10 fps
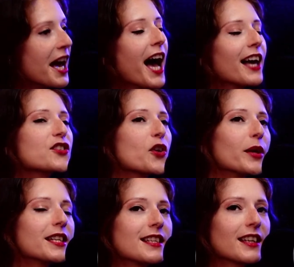And so
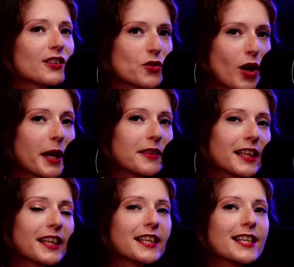it's I
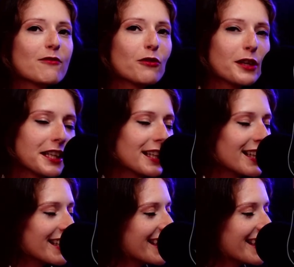think it really is.